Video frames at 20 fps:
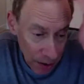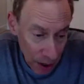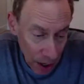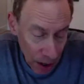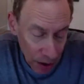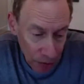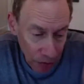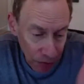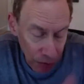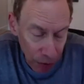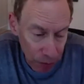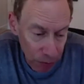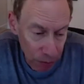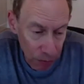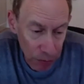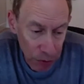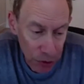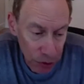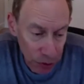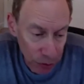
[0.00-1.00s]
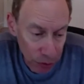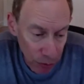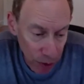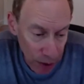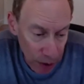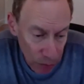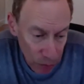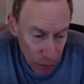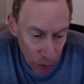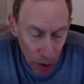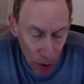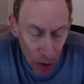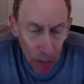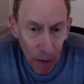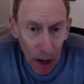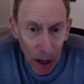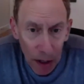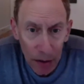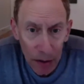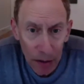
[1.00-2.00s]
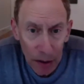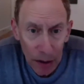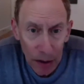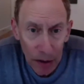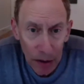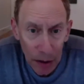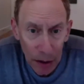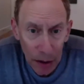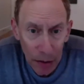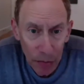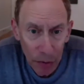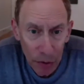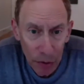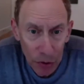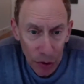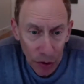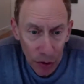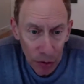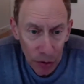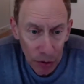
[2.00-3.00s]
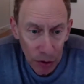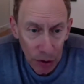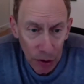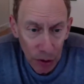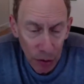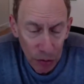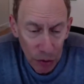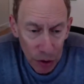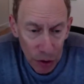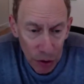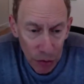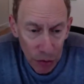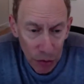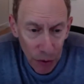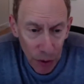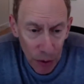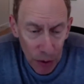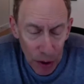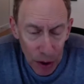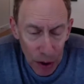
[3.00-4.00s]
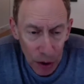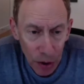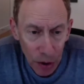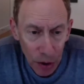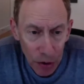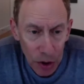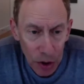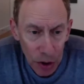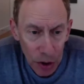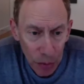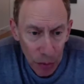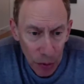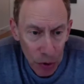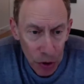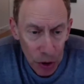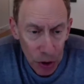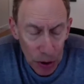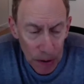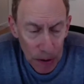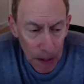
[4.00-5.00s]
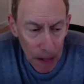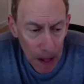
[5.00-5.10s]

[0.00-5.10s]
Dr. Folkman was a great role model. He was just a very encouraging person.